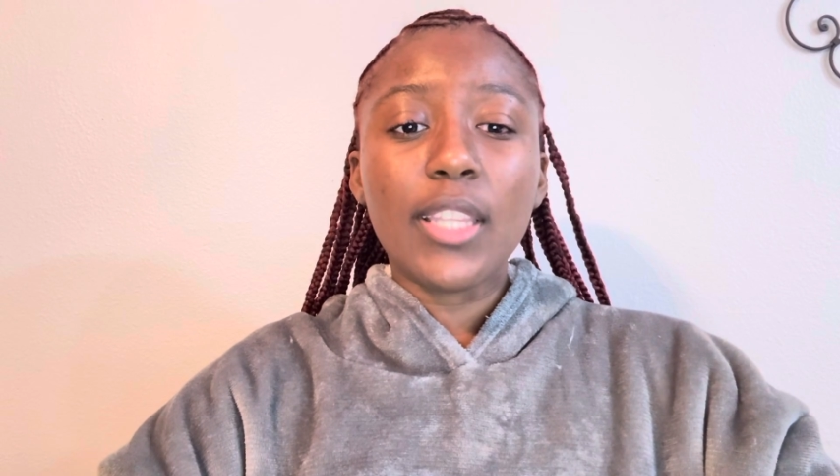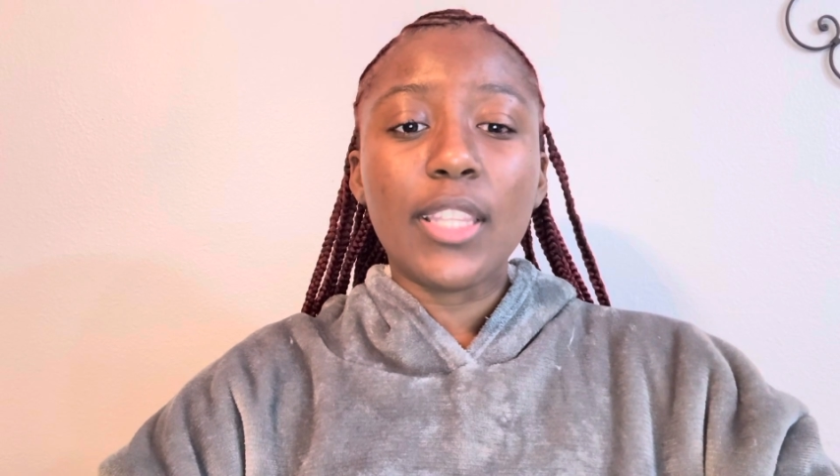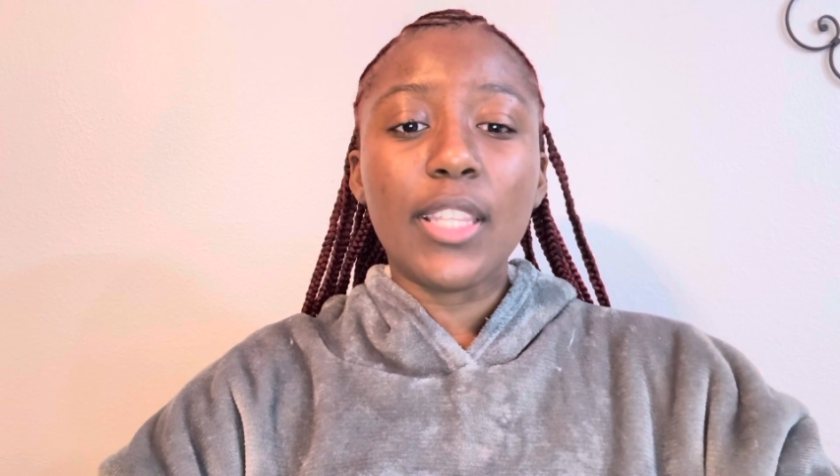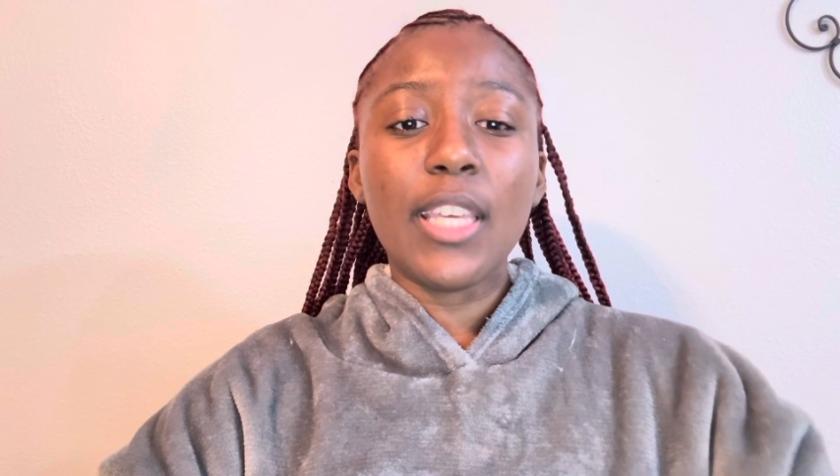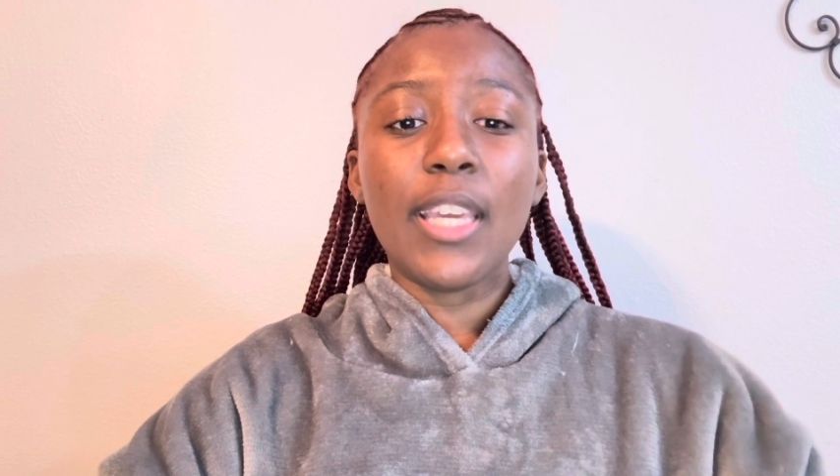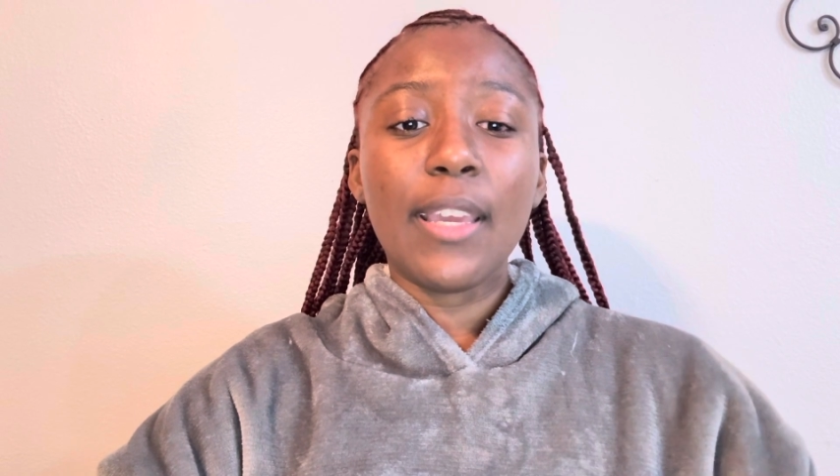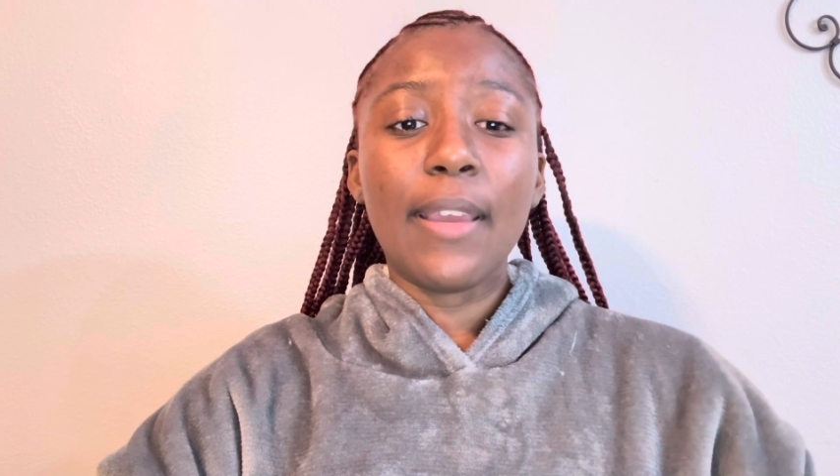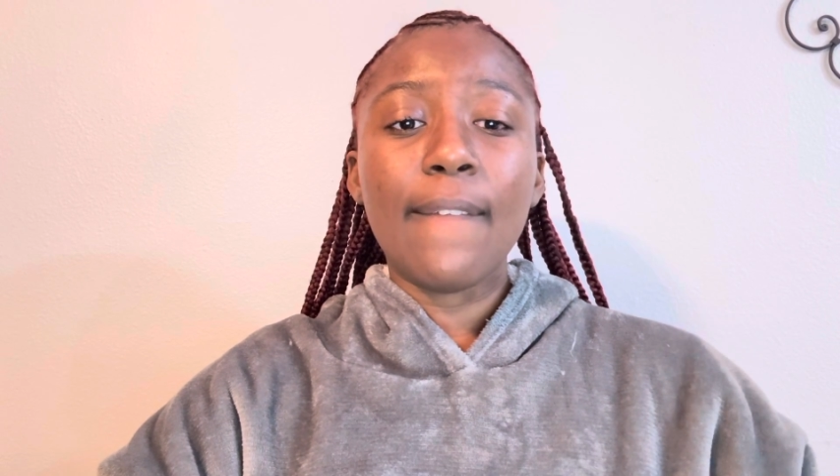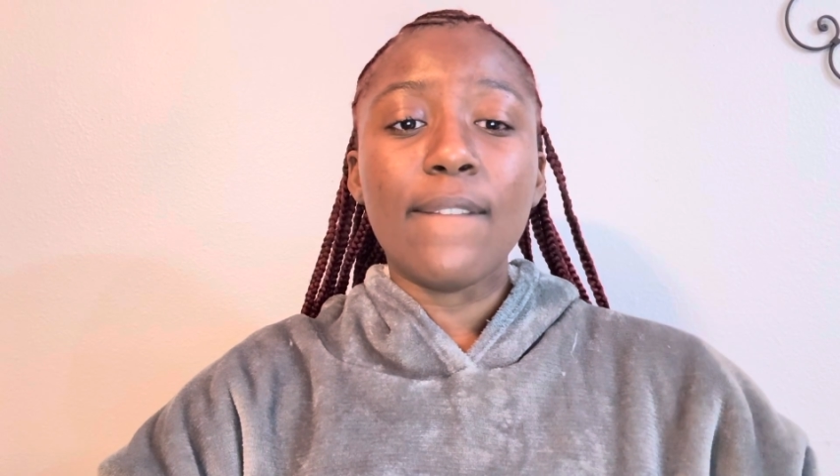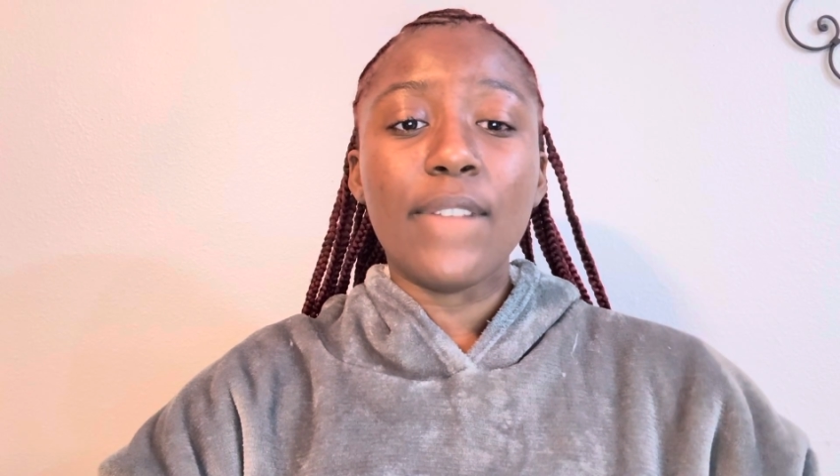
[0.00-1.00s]
The
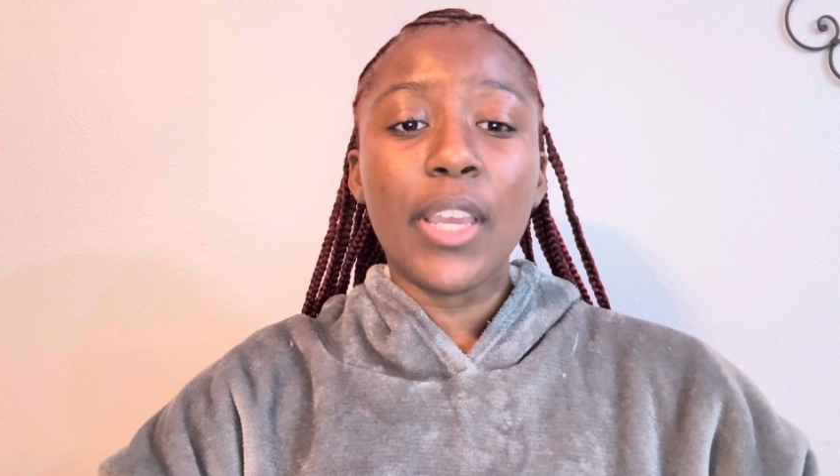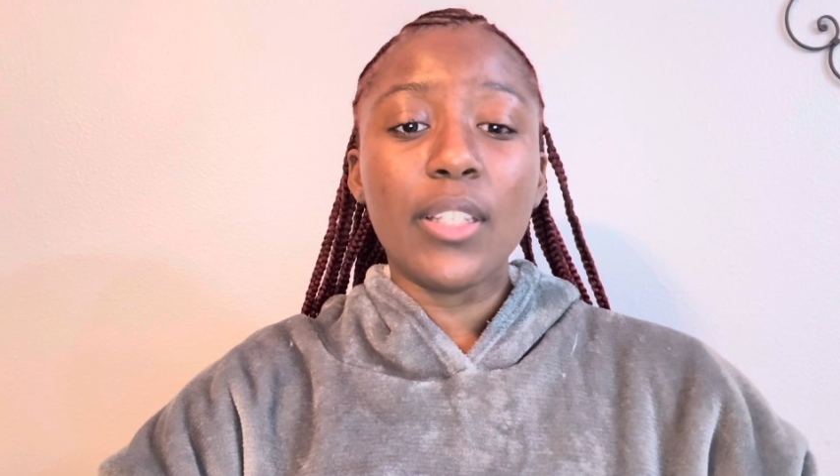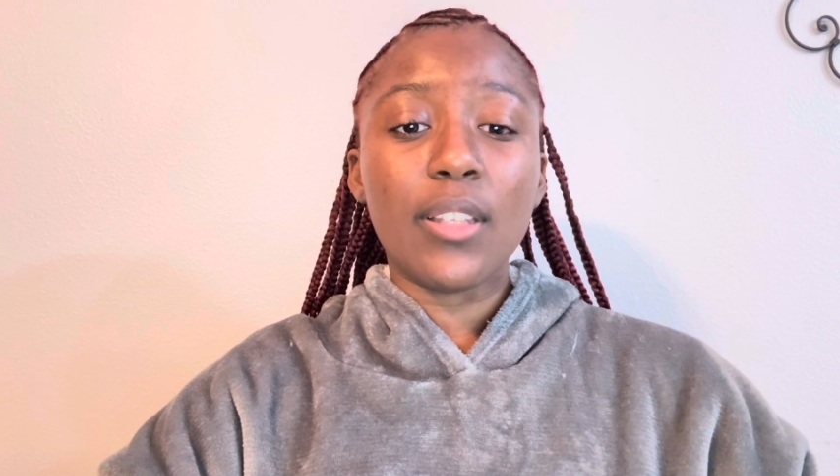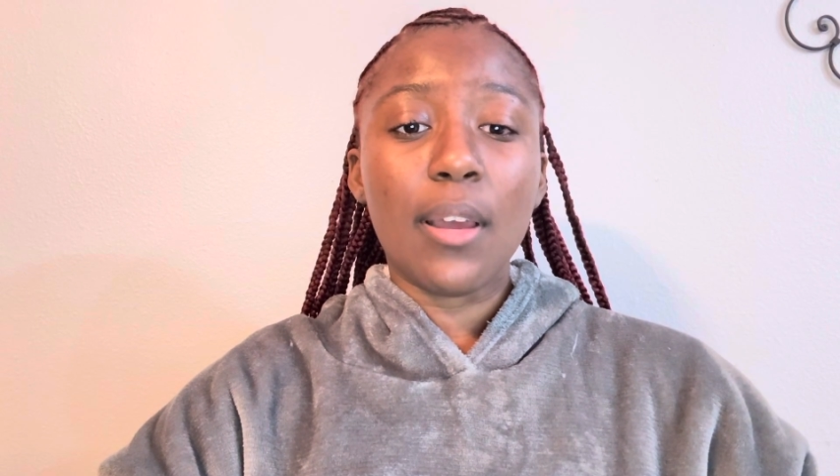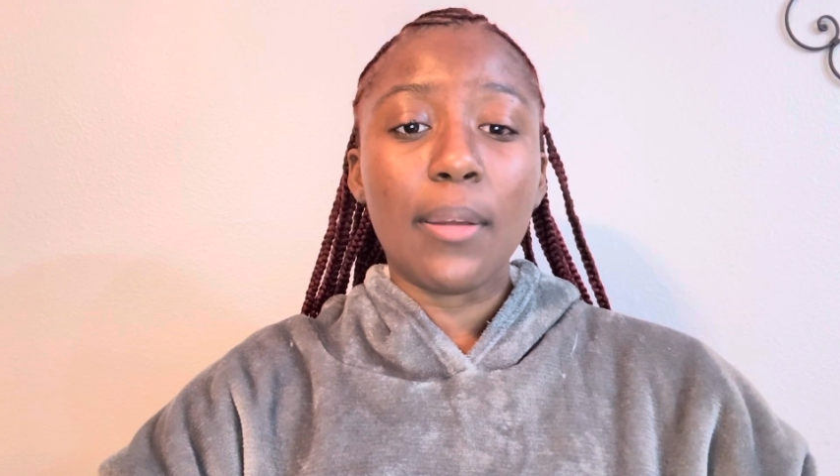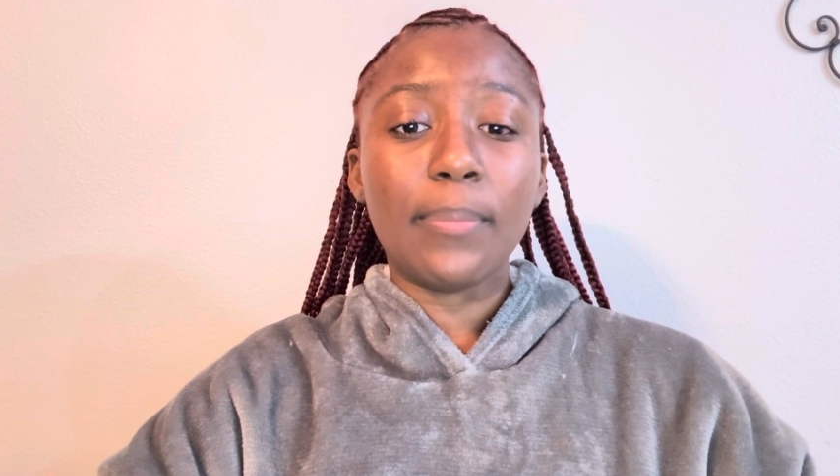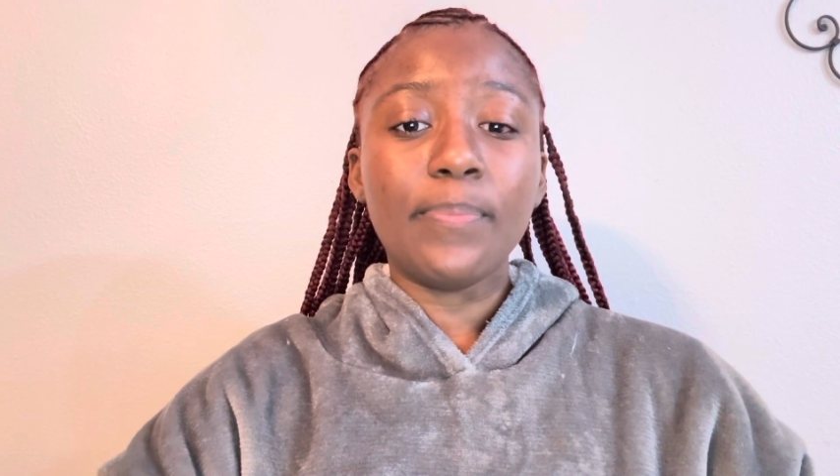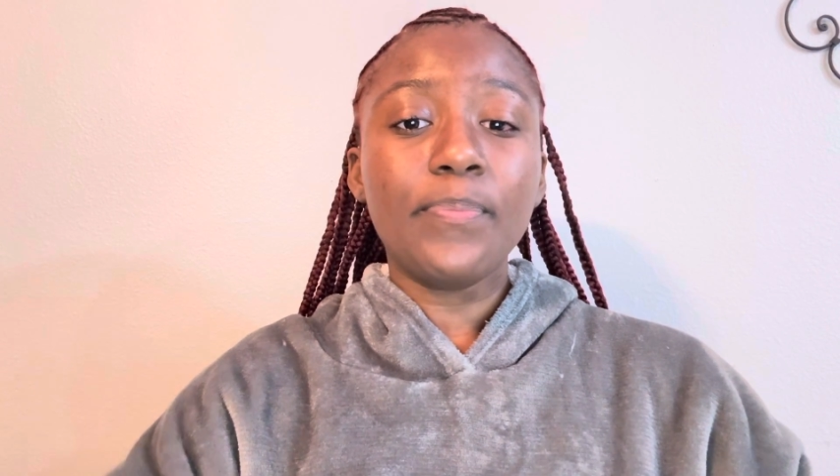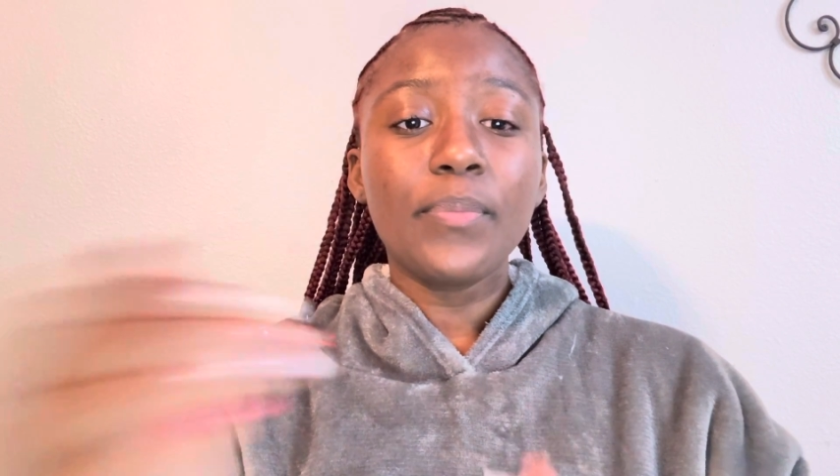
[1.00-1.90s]
victim